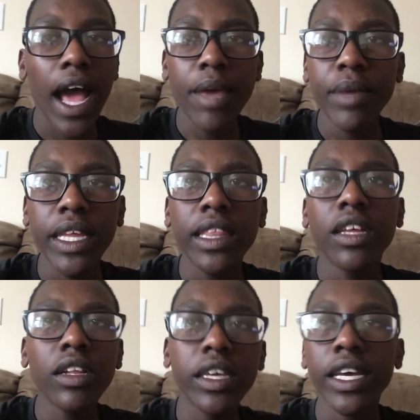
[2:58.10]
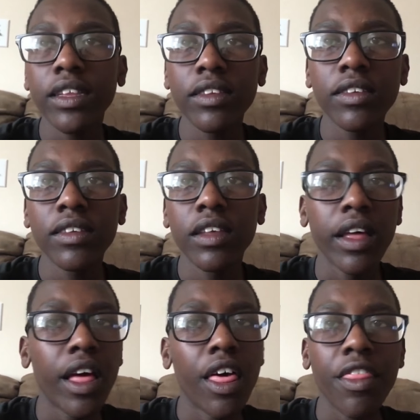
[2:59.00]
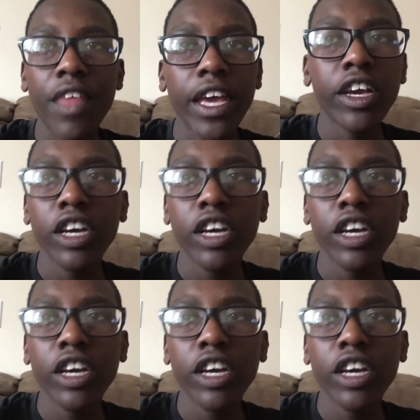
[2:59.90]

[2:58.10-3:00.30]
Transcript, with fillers: I mean, little kids, they